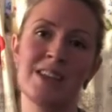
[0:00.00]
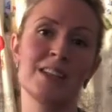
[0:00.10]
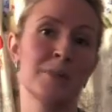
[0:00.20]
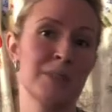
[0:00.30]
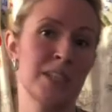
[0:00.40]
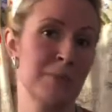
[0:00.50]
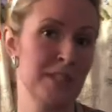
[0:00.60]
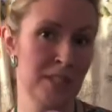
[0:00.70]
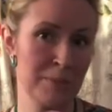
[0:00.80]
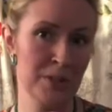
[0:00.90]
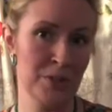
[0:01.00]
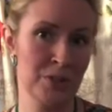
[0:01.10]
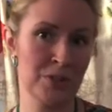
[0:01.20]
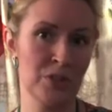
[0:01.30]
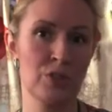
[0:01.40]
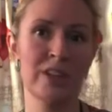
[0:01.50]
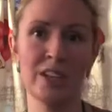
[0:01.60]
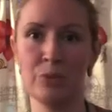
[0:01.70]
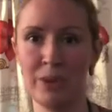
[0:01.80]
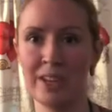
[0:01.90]

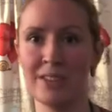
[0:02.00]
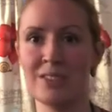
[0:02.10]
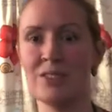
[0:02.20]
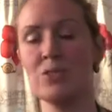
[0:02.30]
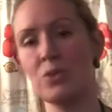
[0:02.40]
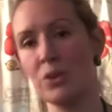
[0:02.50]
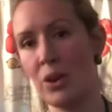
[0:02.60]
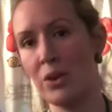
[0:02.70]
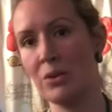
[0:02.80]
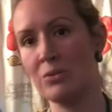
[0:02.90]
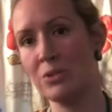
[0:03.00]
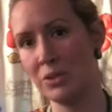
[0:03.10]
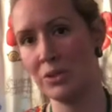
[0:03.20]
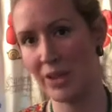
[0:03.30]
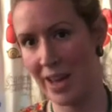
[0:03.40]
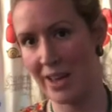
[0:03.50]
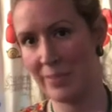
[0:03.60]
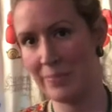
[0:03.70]
www.cricketwings.co.uk.